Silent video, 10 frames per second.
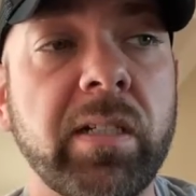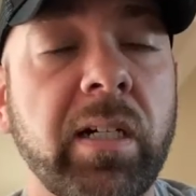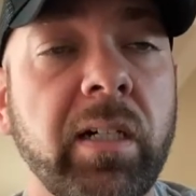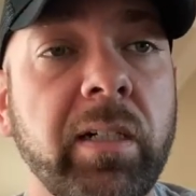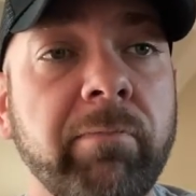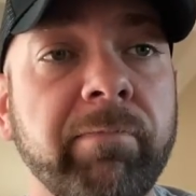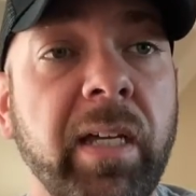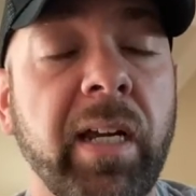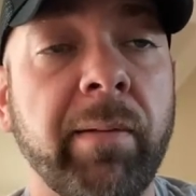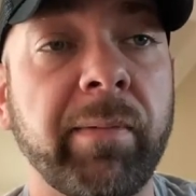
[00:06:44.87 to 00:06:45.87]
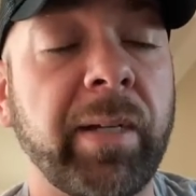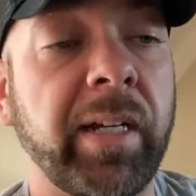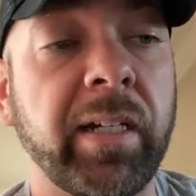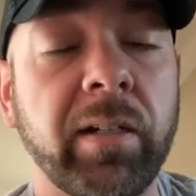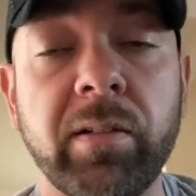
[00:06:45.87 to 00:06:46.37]
And I
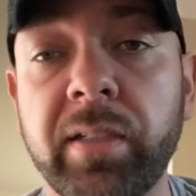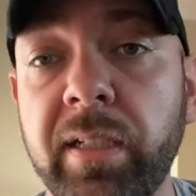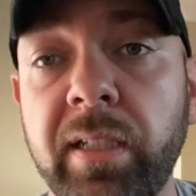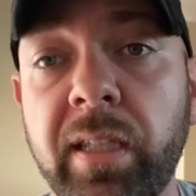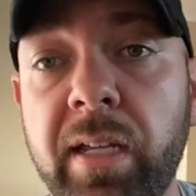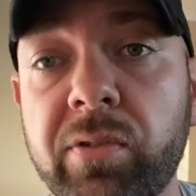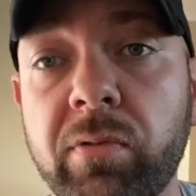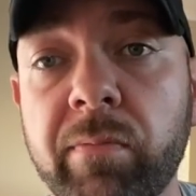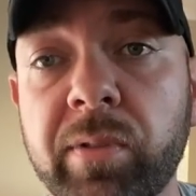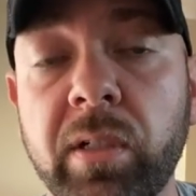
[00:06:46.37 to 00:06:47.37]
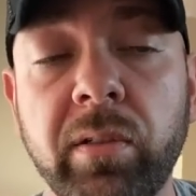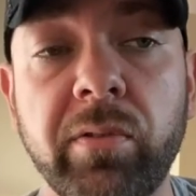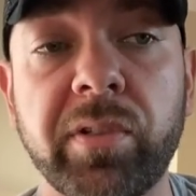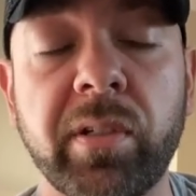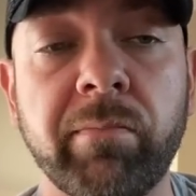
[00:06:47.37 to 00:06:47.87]
guarantee that Storm's going to
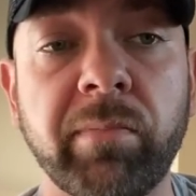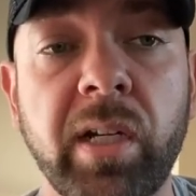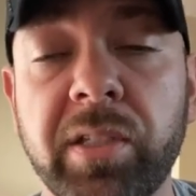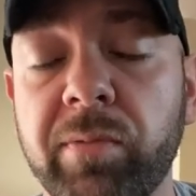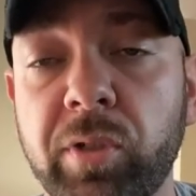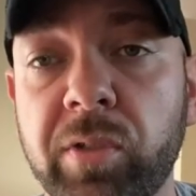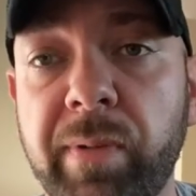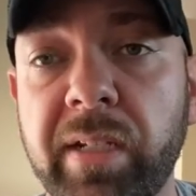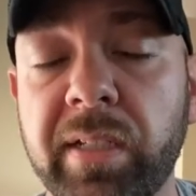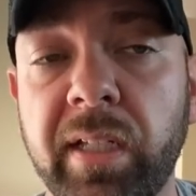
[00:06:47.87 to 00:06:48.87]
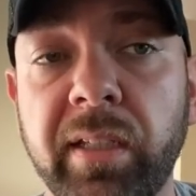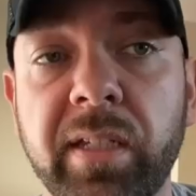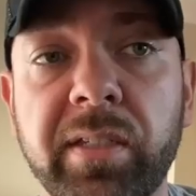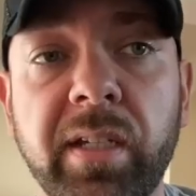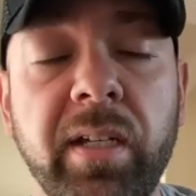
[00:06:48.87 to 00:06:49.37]
lose some customers based on
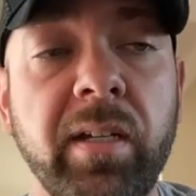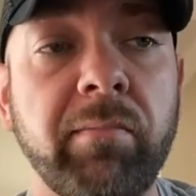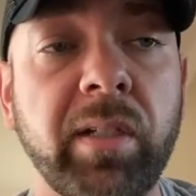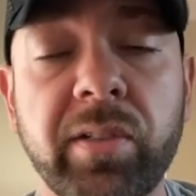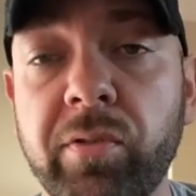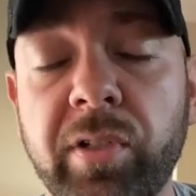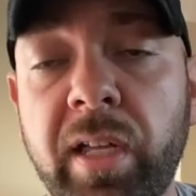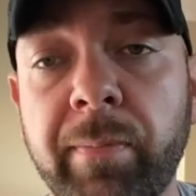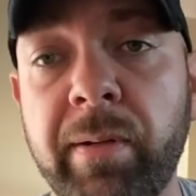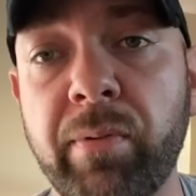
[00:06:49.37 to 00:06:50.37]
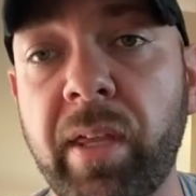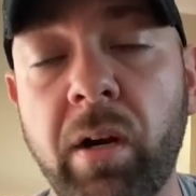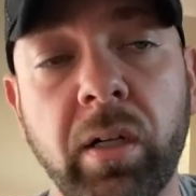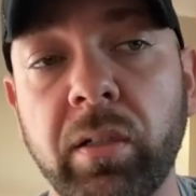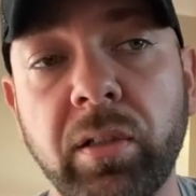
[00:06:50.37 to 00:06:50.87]
this because there's a lot of people that
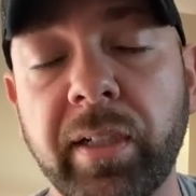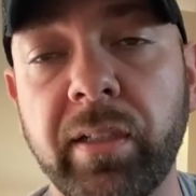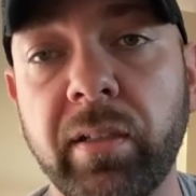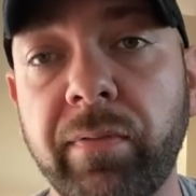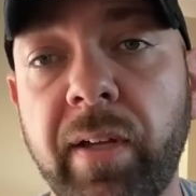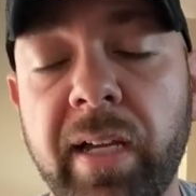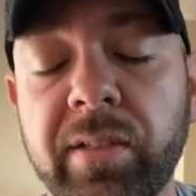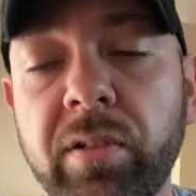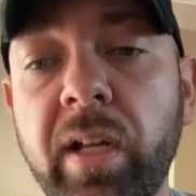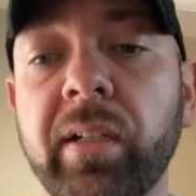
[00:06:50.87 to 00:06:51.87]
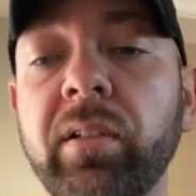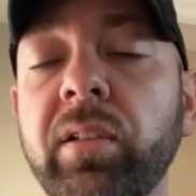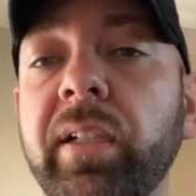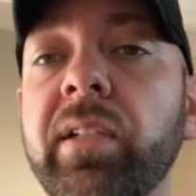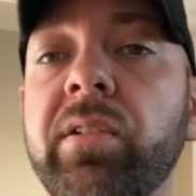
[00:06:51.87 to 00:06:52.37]
aren't going to look into the facts. They're not going to
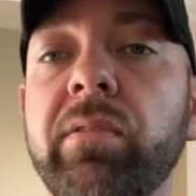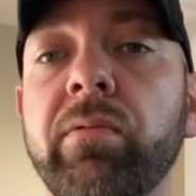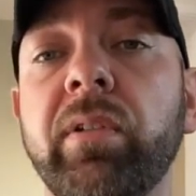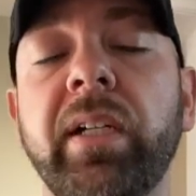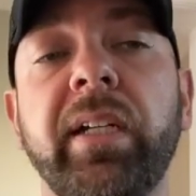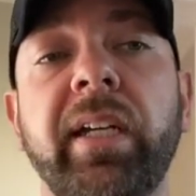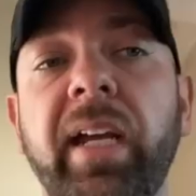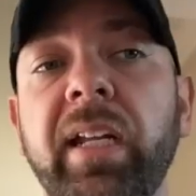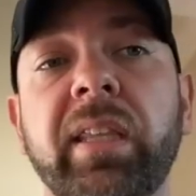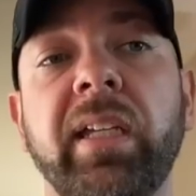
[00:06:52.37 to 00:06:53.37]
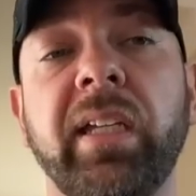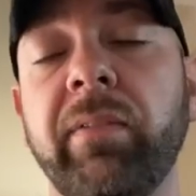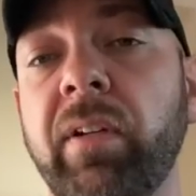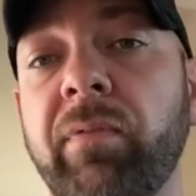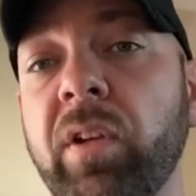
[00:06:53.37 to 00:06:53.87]
look into anything.
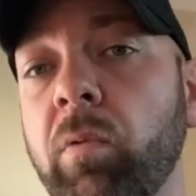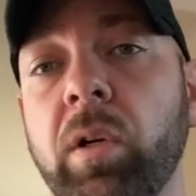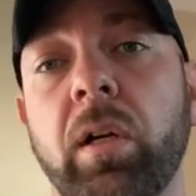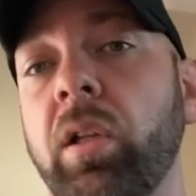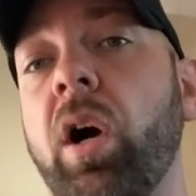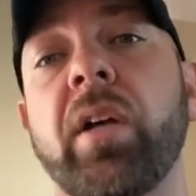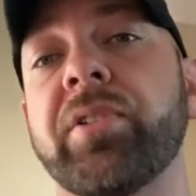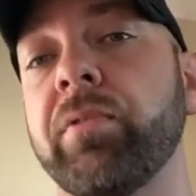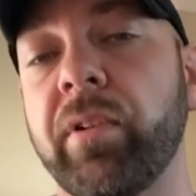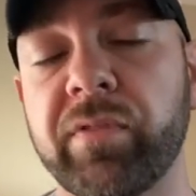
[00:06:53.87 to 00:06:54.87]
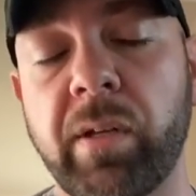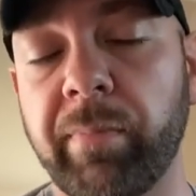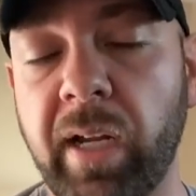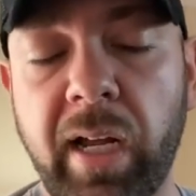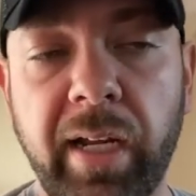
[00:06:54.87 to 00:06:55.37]
Even if there were a lawsuit of
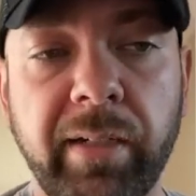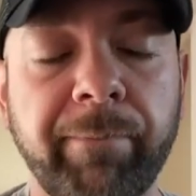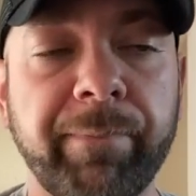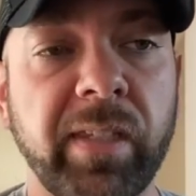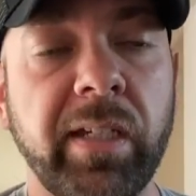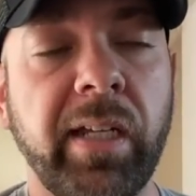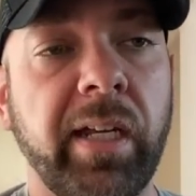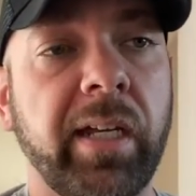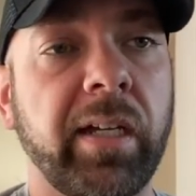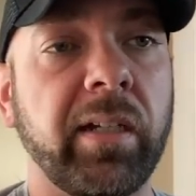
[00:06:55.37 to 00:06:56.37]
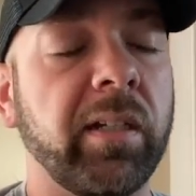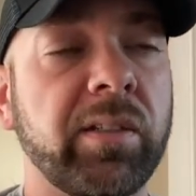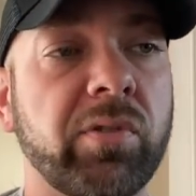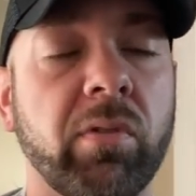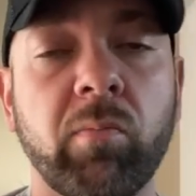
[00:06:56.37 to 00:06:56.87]
some kind and
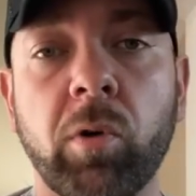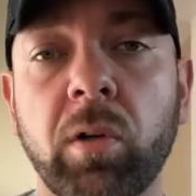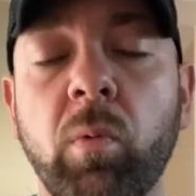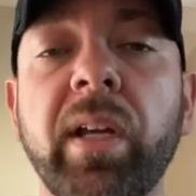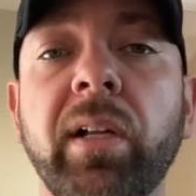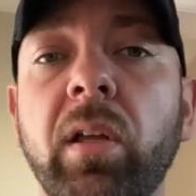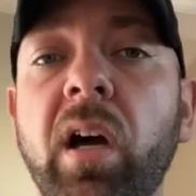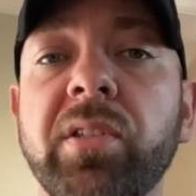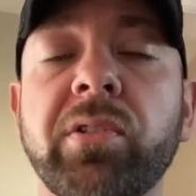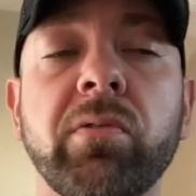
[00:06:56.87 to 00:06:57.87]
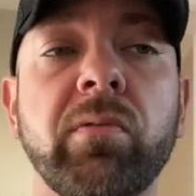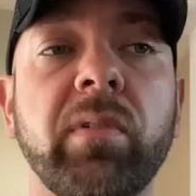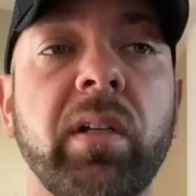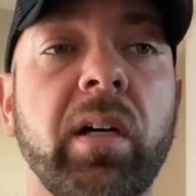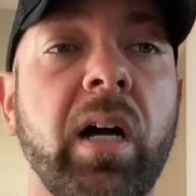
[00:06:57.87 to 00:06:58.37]
Storm were to win a lawsuit
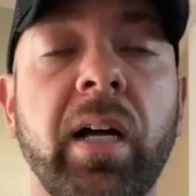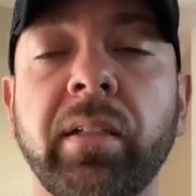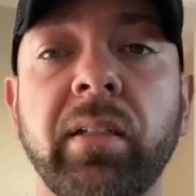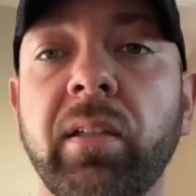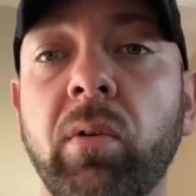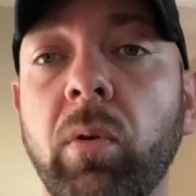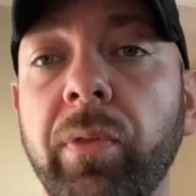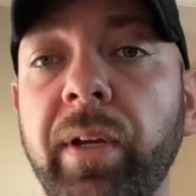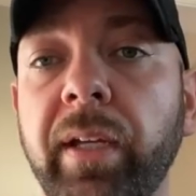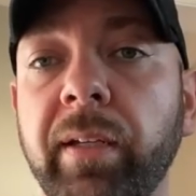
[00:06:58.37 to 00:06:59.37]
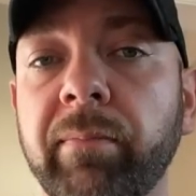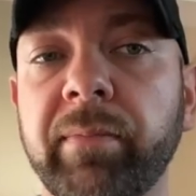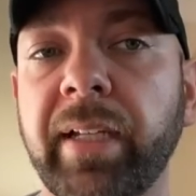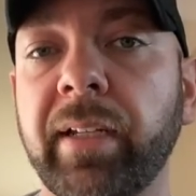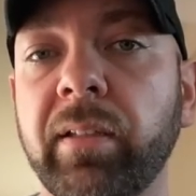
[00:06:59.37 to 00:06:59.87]
on the whole thing,
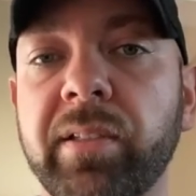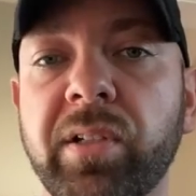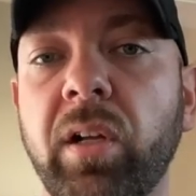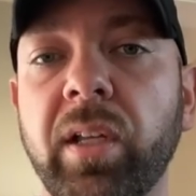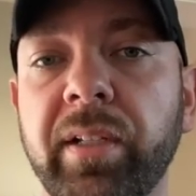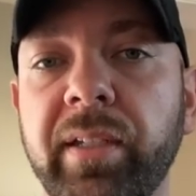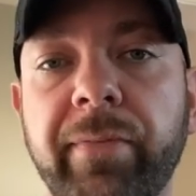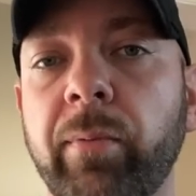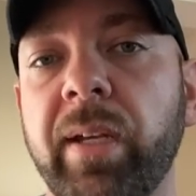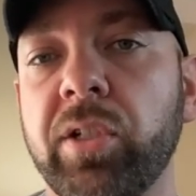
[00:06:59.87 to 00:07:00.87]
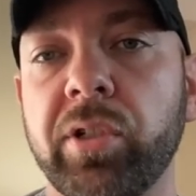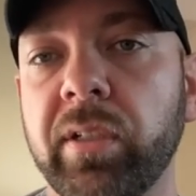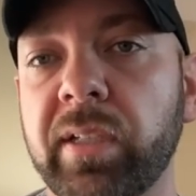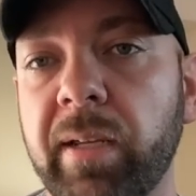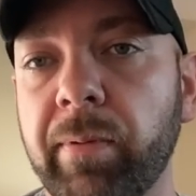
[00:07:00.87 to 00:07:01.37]
like let's call it a
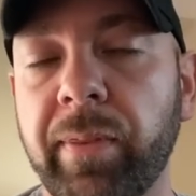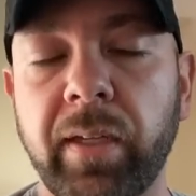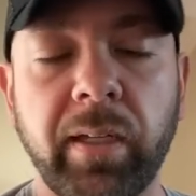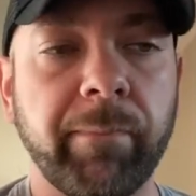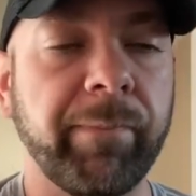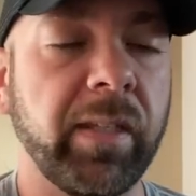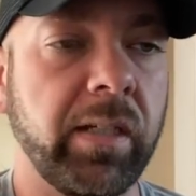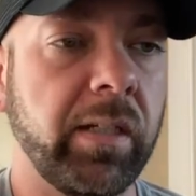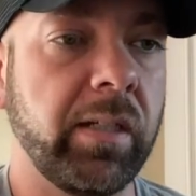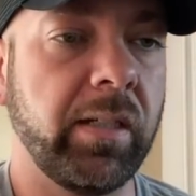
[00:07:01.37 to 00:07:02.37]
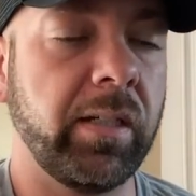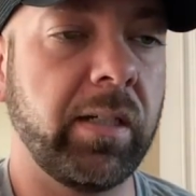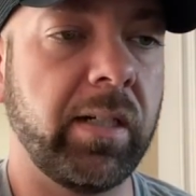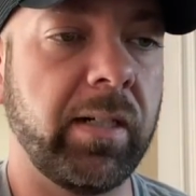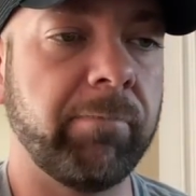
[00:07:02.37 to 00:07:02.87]
defamation type of thing,
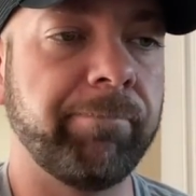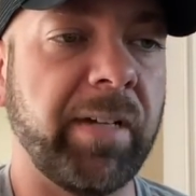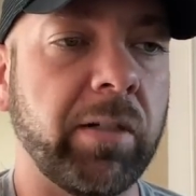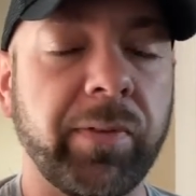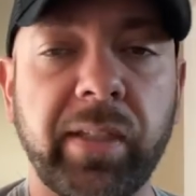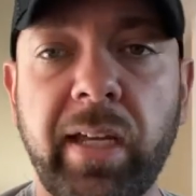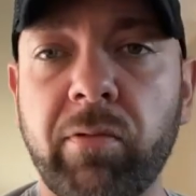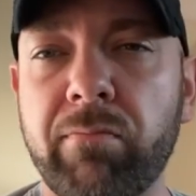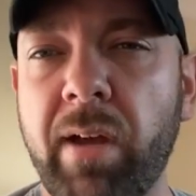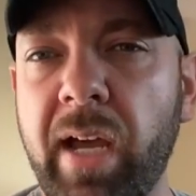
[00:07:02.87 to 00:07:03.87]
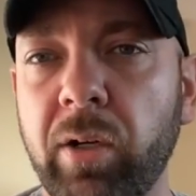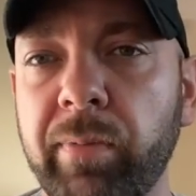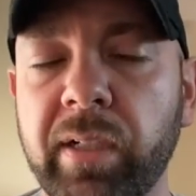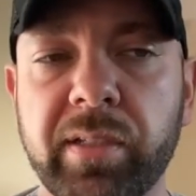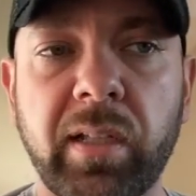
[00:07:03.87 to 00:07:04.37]
I don't think that would matter
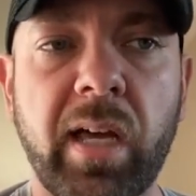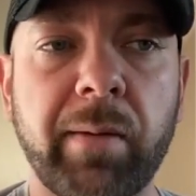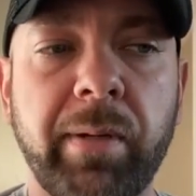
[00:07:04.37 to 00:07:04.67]
because a lot of